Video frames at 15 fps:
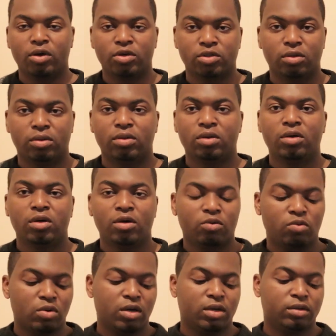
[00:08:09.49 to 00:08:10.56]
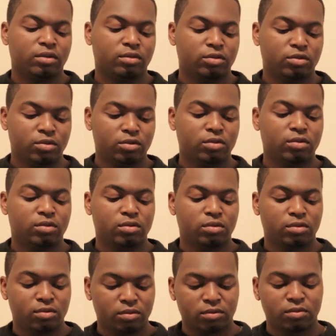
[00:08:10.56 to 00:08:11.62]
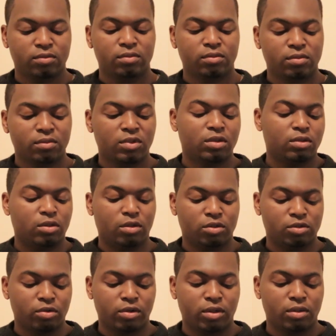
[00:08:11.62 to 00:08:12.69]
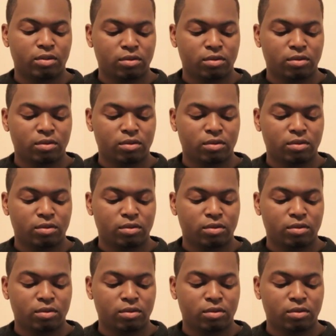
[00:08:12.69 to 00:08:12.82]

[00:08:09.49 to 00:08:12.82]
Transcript: So 1, 2, no, sorry.